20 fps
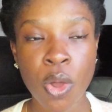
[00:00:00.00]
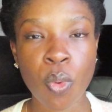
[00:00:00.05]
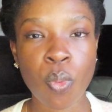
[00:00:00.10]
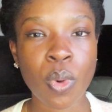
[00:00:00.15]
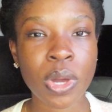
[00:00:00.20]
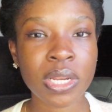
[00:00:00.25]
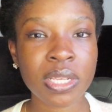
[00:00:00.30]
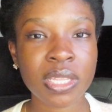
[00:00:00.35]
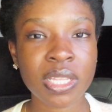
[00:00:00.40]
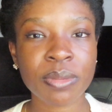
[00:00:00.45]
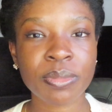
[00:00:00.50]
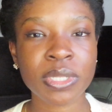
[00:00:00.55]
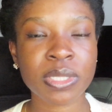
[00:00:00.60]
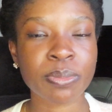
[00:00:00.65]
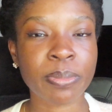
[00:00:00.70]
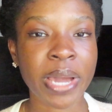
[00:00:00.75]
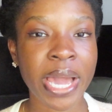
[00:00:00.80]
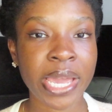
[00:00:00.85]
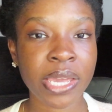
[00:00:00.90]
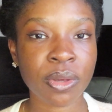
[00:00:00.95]
One of them is
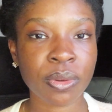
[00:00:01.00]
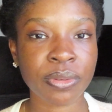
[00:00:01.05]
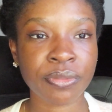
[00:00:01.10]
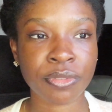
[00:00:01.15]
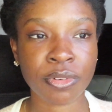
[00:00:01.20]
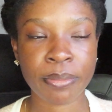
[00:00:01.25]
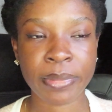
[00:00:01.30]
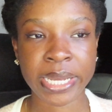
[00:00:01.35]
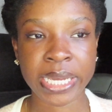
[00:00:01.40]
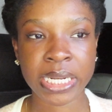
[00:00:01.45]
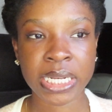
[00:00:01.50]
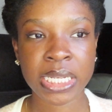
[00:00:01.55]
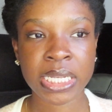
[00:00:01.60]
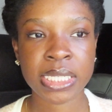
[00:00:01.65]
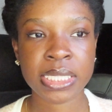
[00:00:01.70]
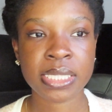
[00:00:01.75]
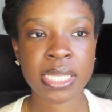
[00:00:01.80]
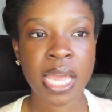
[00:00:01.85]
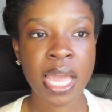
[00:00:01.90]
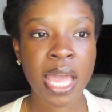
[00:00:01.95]

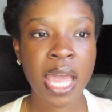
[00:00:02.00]
bioinformatics.